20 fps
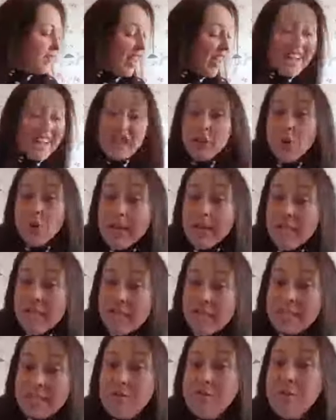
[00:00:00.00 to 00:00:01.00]
if they joined
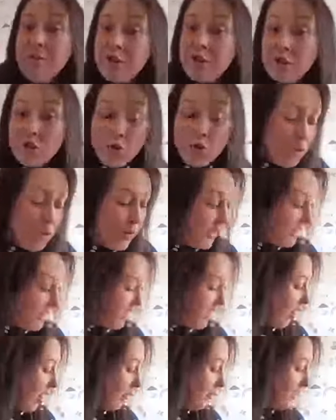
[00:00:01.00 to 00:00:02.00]
us for Story
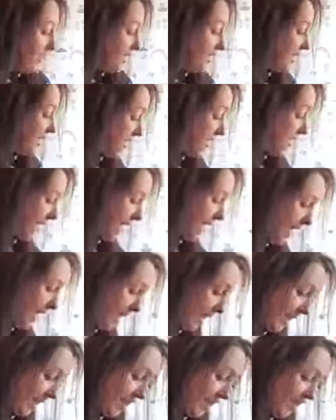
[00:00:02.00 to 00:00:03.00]
Time
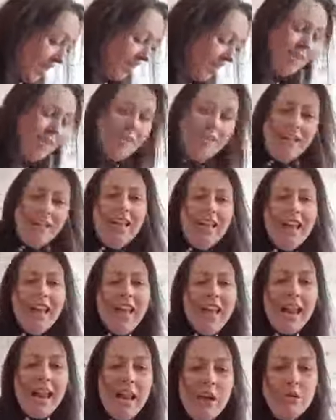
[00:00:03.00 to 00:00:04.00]
today.
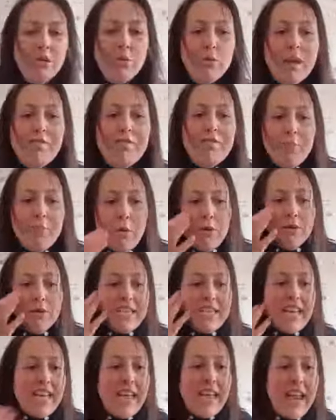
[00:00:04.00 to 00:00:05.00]
Hello to
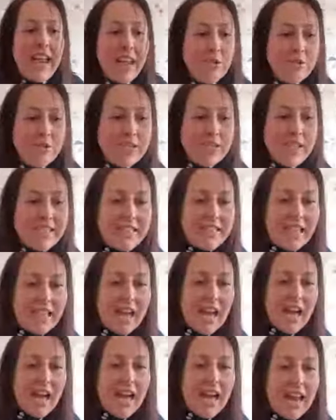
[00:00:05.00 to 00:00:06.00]
everybody. Hello,
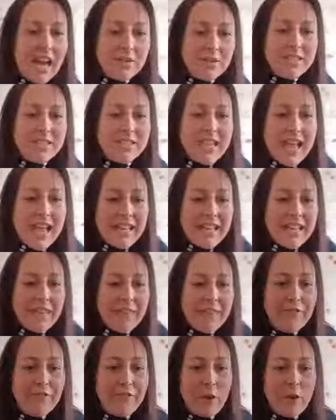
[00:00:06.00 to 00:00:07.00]
Jessica. Hello,
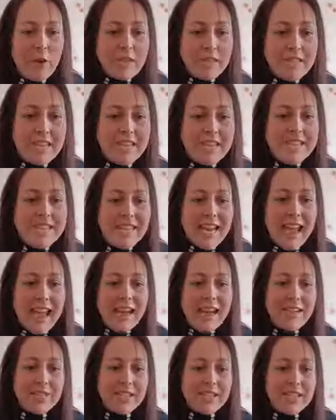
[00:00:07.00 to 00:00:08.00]
Stanley and Foxes and
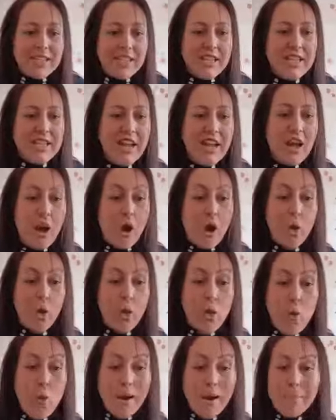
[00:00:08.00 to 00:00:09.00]
Harrison.
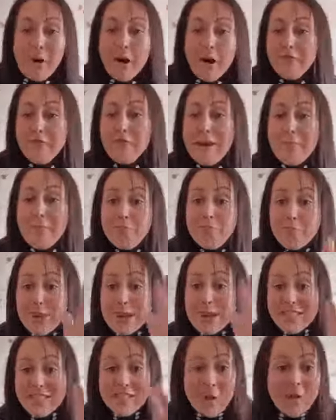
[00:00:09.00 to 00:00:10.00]
Oh, and my friend
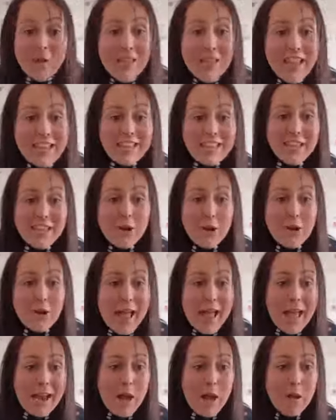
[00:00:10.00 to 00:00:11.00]
Bryn's on there too.
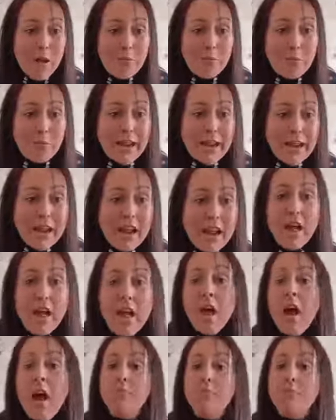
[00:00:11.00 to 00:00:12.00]
Hello, Bryn.
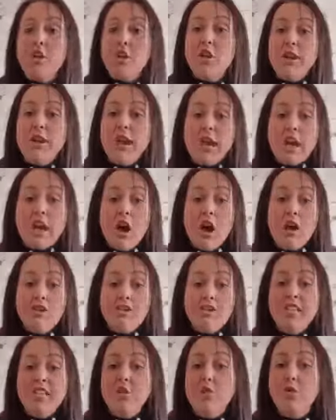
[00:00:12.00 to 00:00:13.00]
I'm sorry I
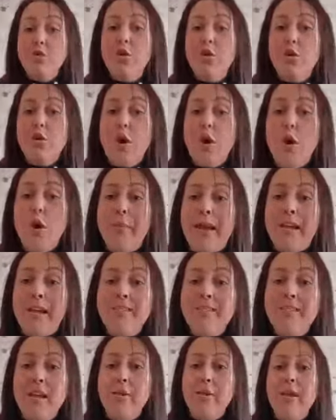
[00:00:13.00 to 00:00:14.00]
can't see all your
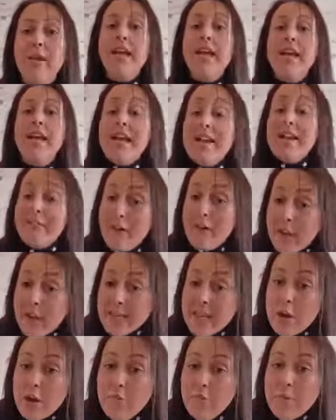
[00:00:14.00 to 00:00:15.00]
comments. So if I
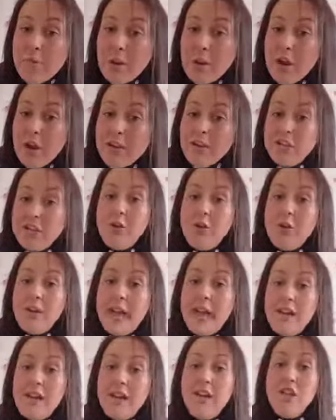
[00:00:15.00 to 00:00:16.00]
don't reply to you
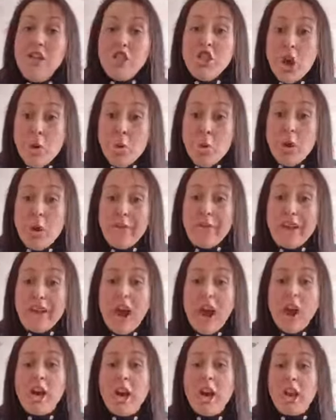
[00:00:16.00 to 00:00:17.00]
yet, don't
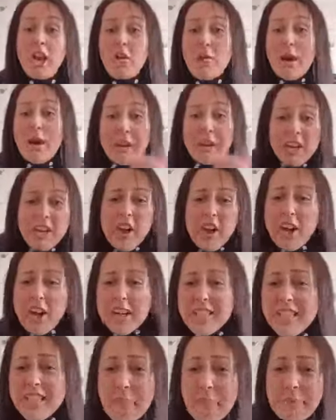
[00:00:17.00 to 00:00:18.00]
worry. I'm going to grab a
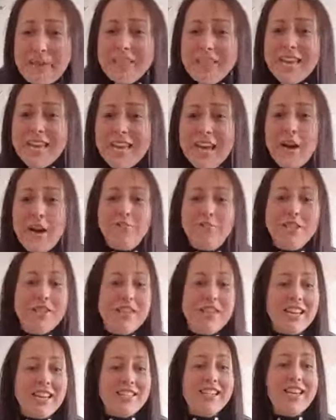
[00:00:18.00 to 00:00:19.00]
nice cup of tea after
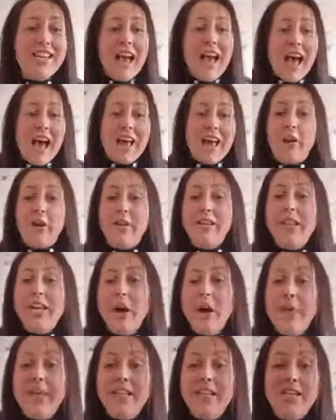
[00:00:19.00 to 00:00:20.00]
this and I'm
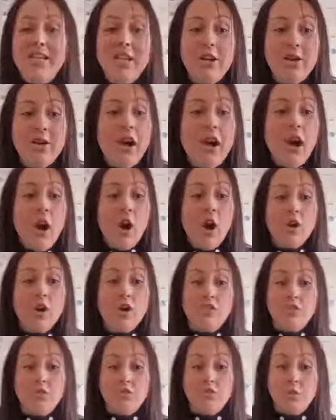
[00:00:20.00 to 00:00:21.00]
going to
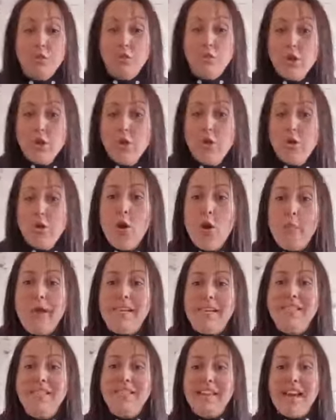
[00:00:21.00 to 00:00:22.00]
answer all your
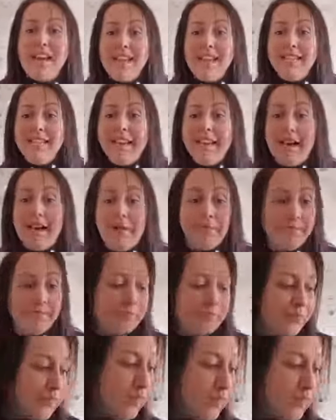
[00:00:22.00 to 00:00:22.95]
comments later.